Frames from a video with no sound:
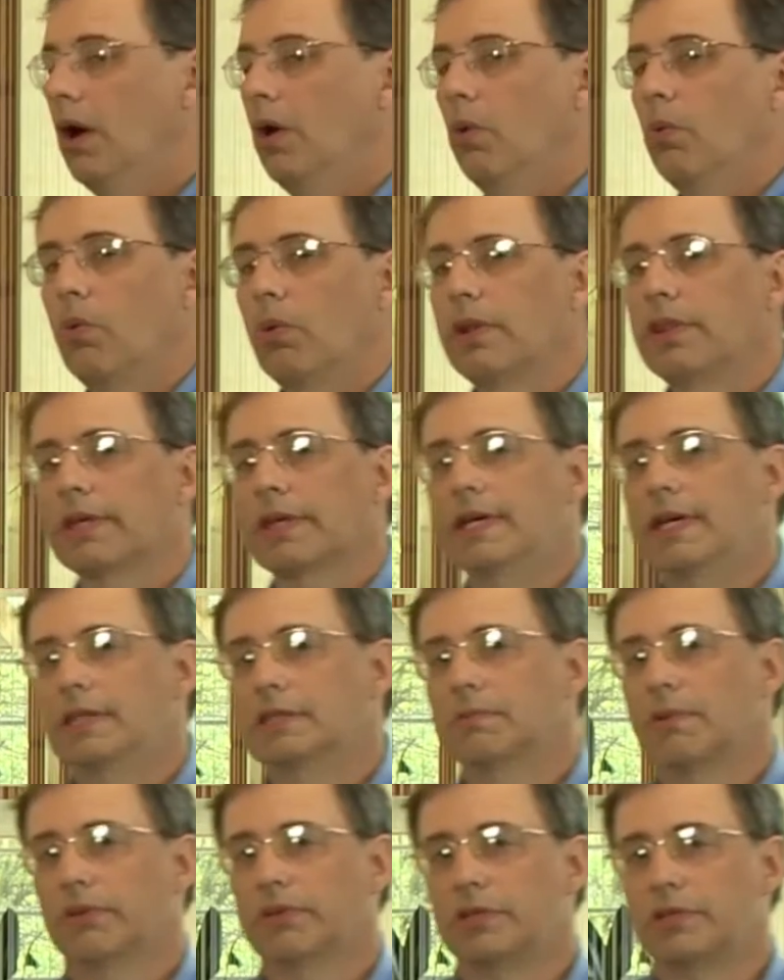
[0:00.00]
One of the
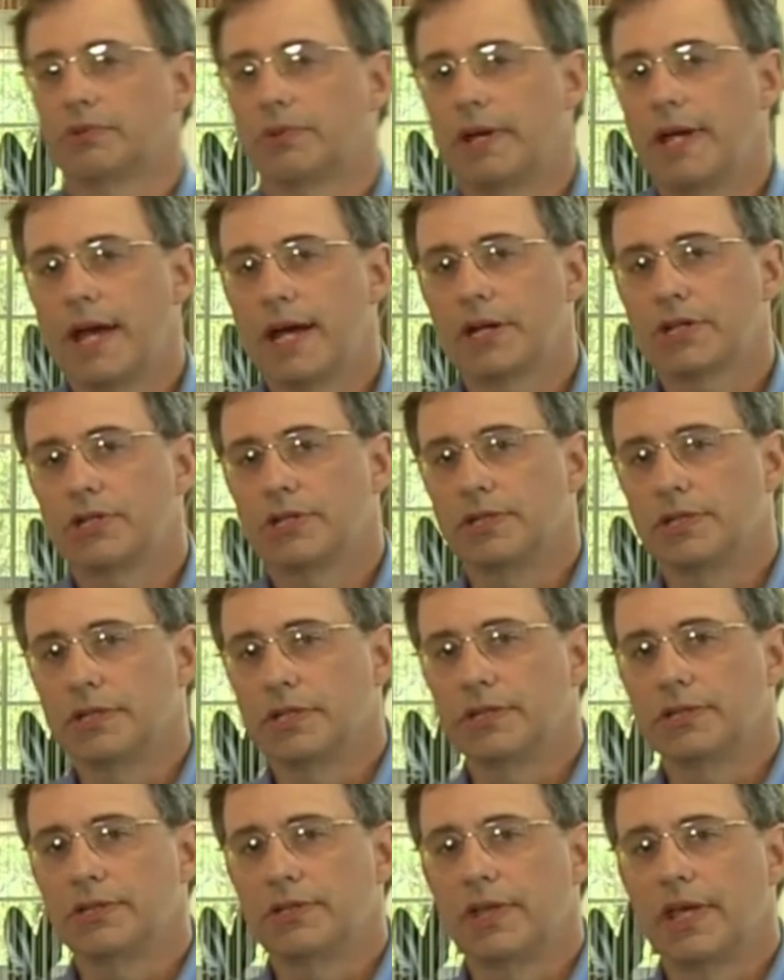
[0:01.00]
keys about these reactions
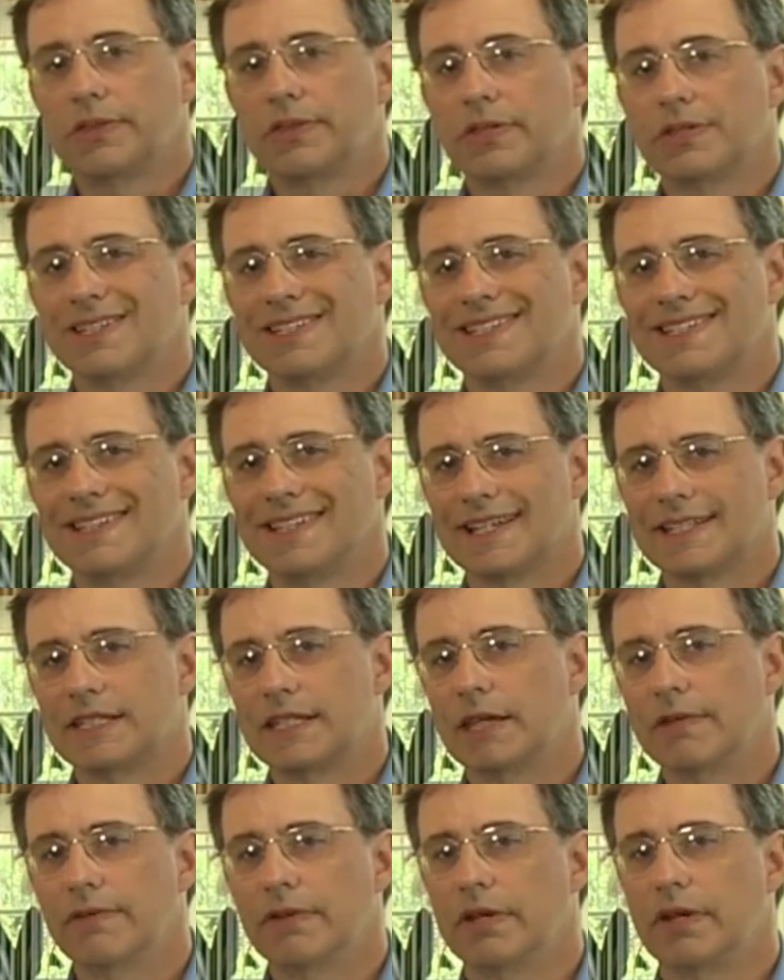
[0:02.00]
is that the
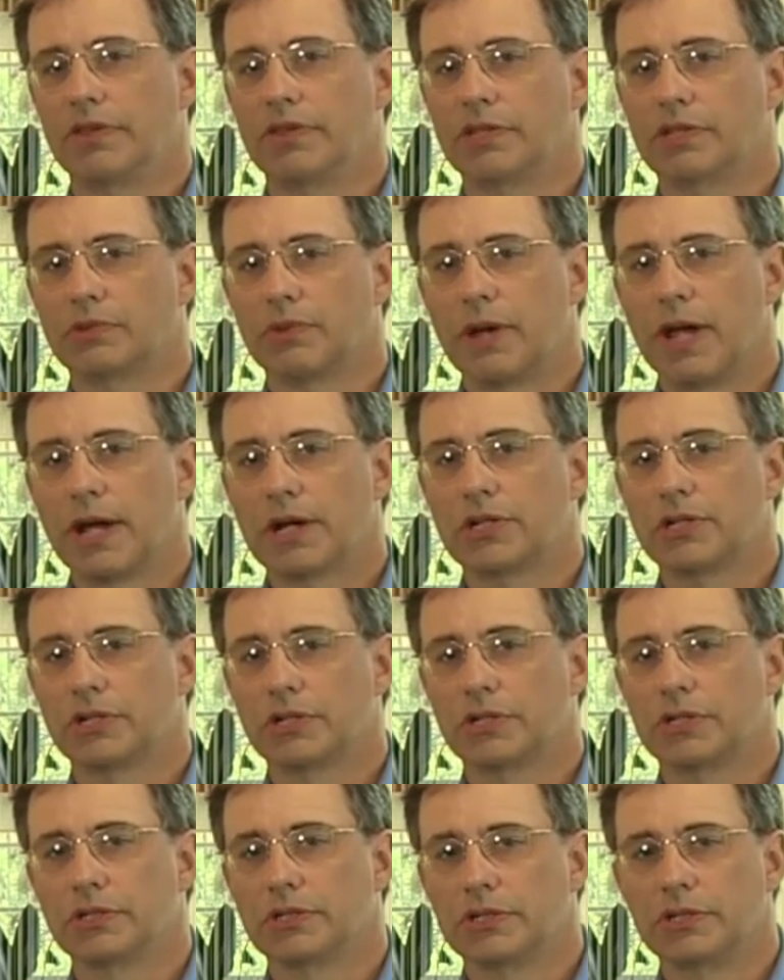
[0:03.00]
selectivity of these
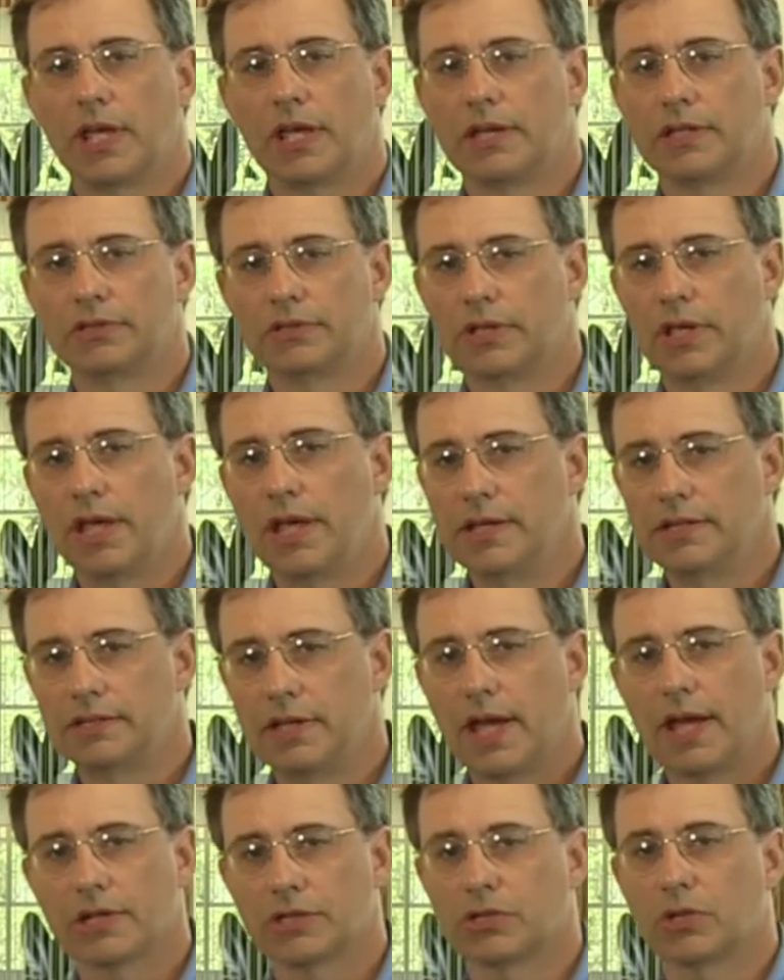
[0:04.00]
reactions is, is,
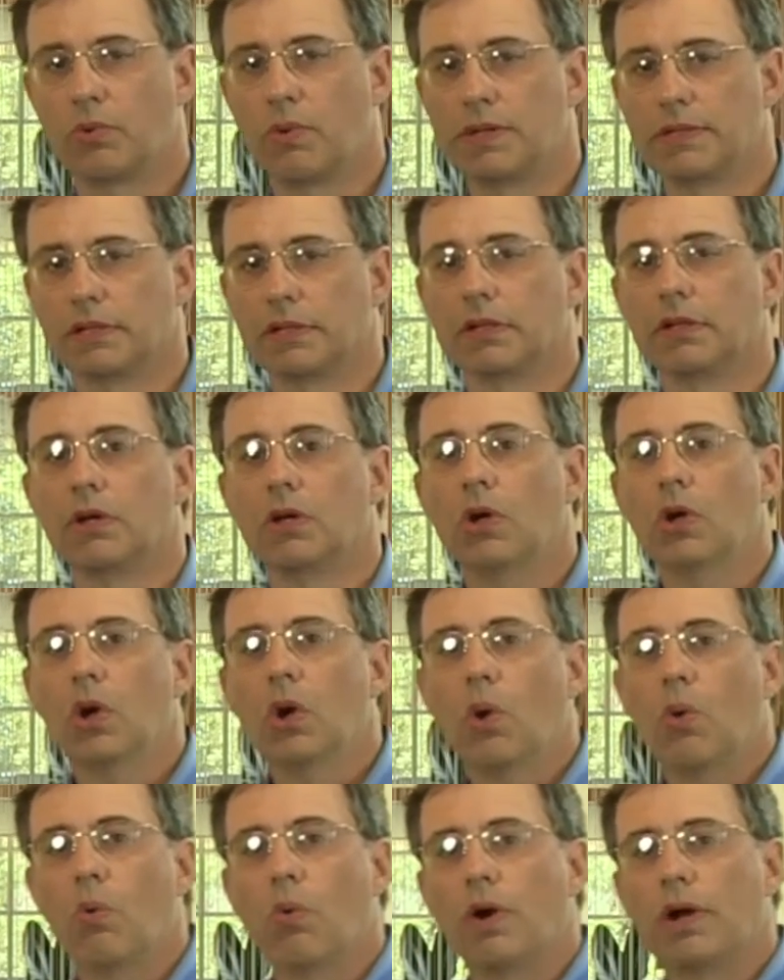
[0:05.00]
is exquisite.
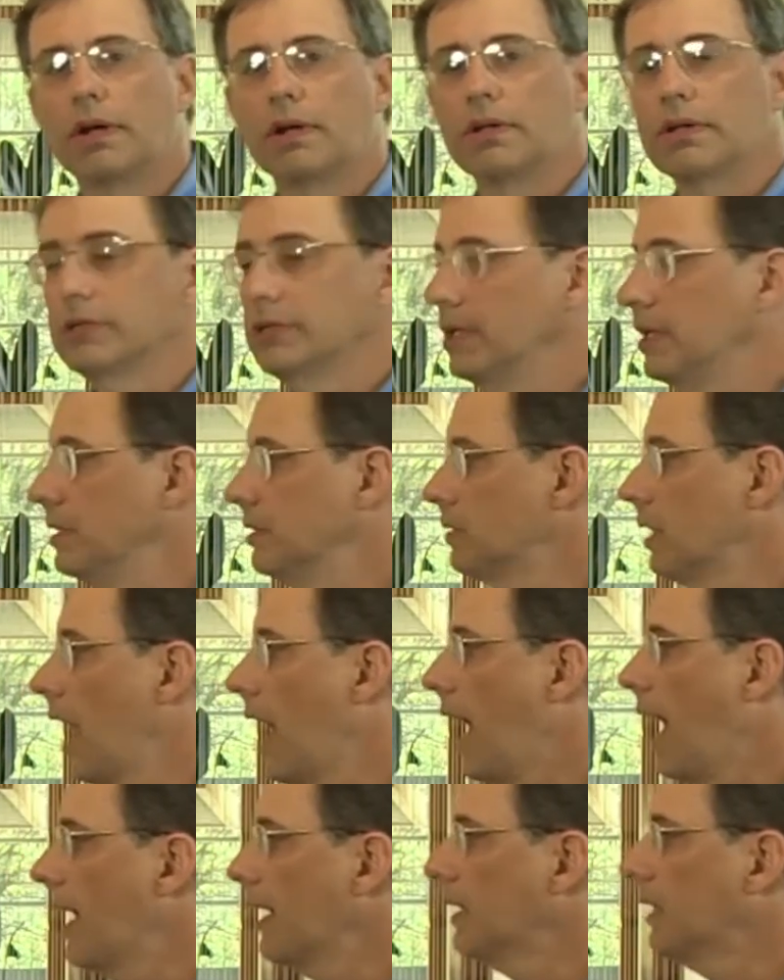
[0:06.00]
One sees
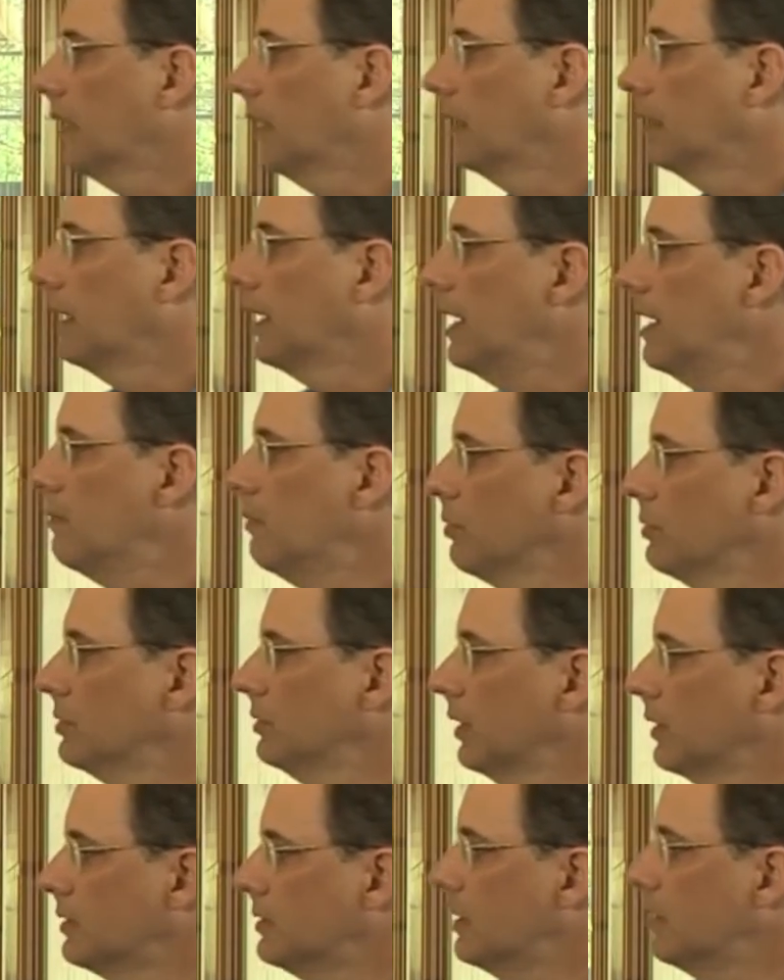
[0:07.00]
high
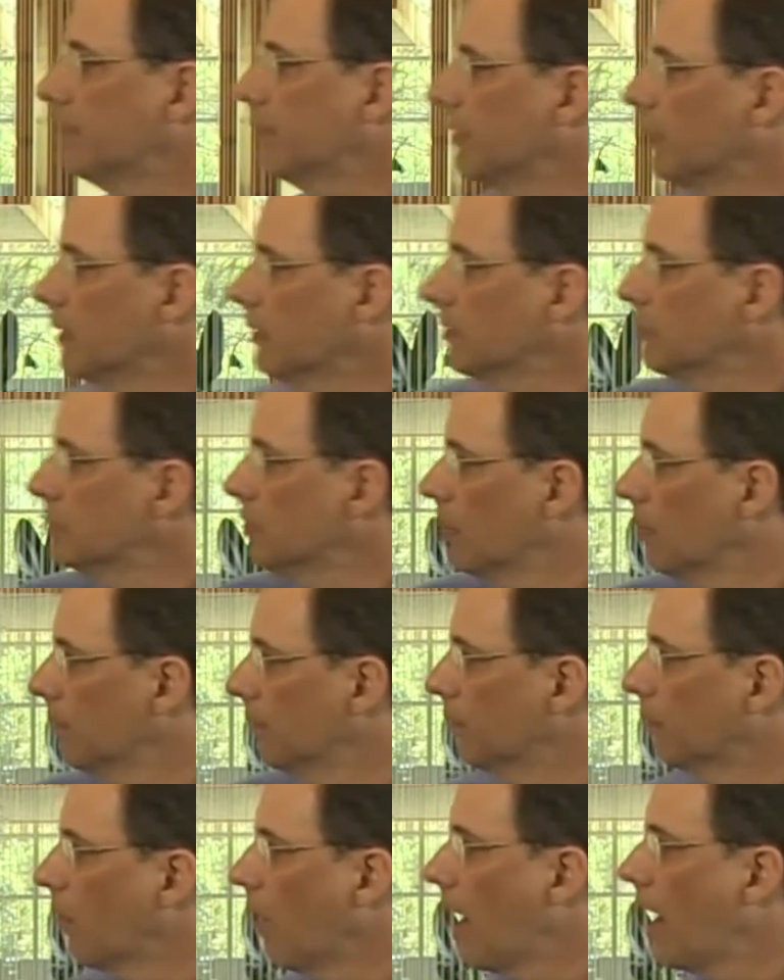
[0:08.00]
chemoselectivity, so
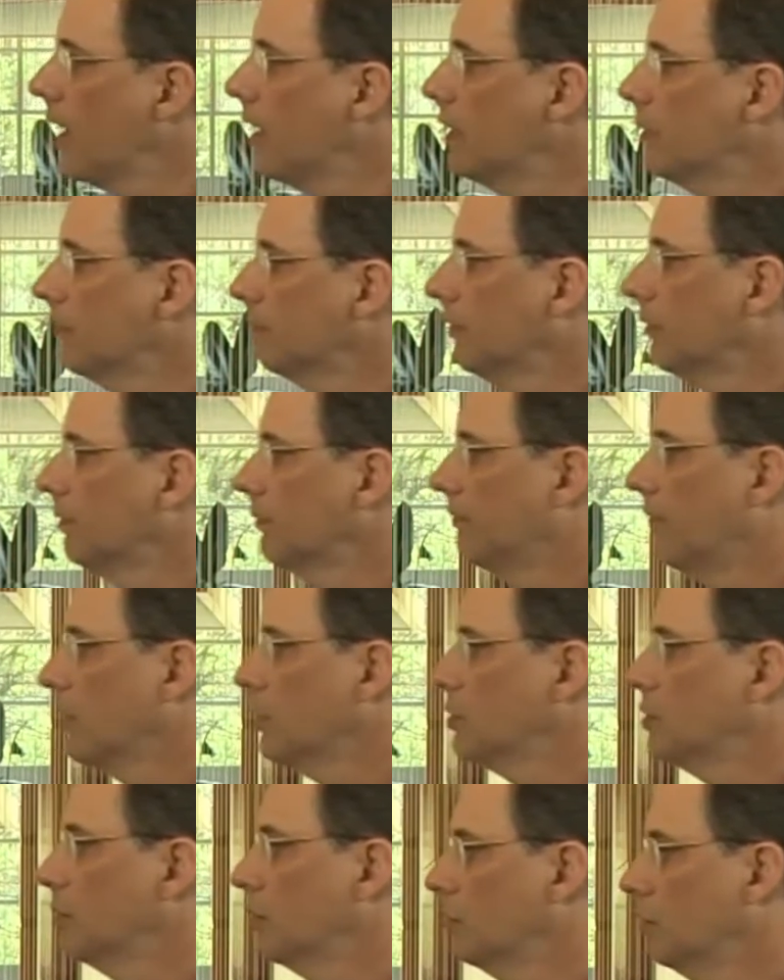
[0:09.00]
a variety of
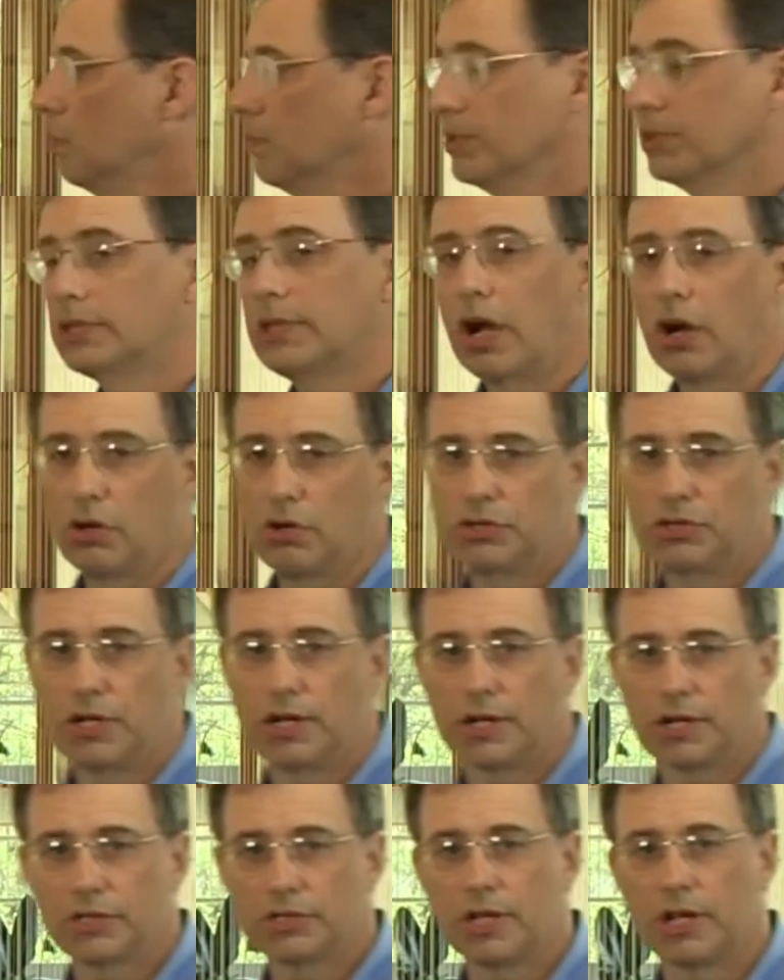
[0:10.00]
functional groups,
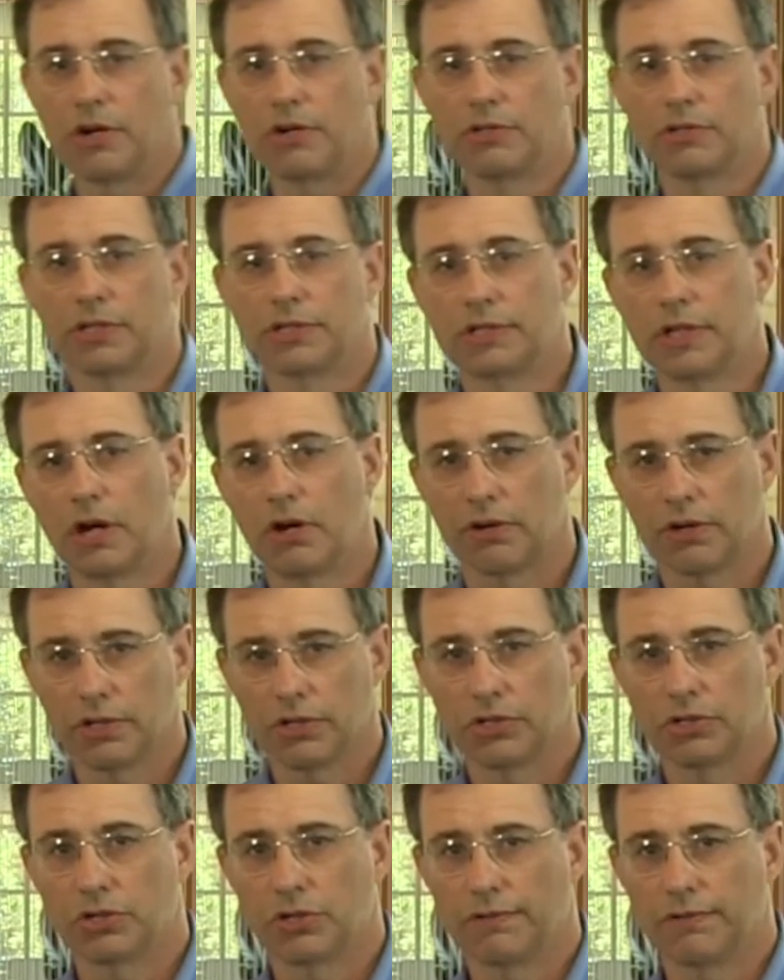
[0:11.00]
stereogenic centers, et cetera,
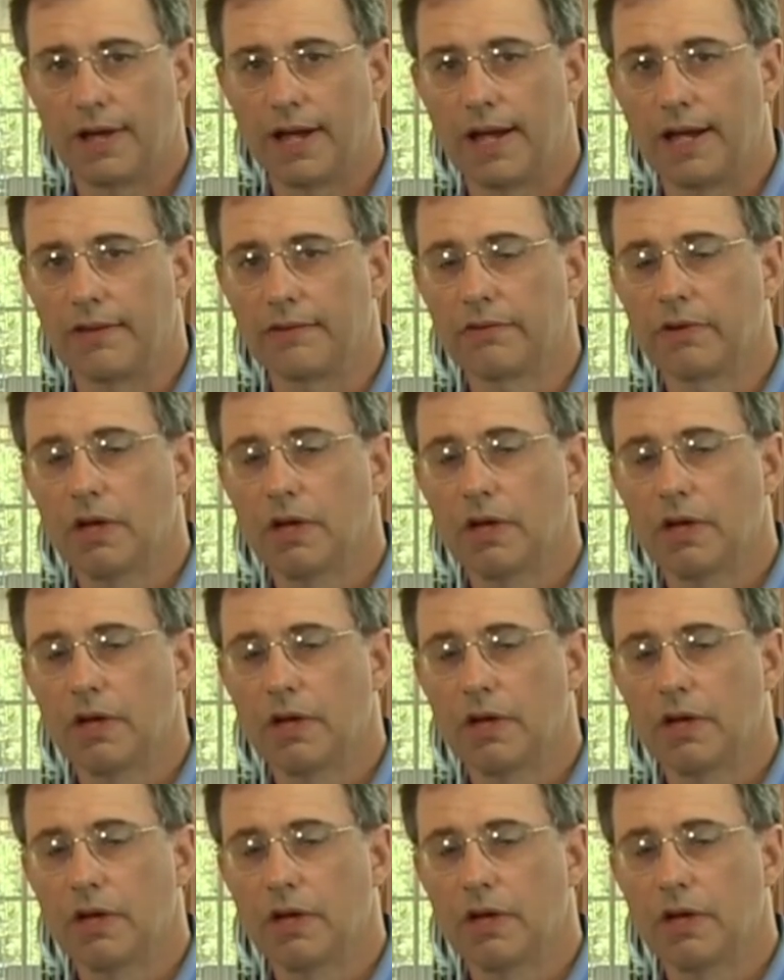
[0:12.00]
can survive.